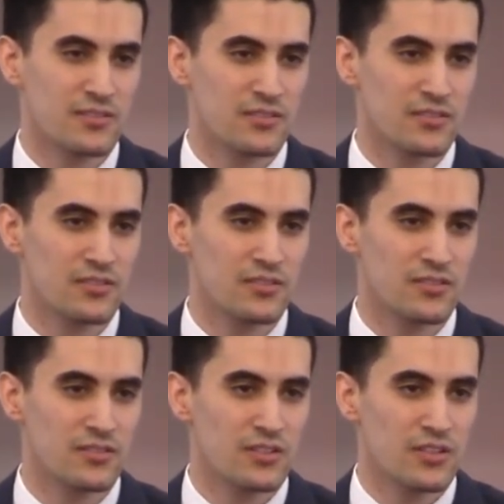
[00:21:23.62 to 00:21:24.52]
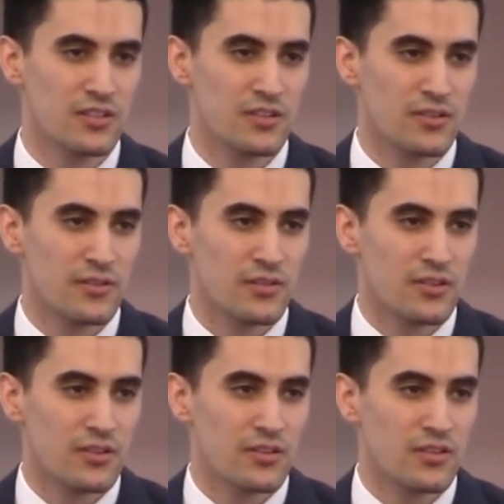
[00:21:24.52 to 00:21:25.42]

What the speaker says: No one is speaking in this clip.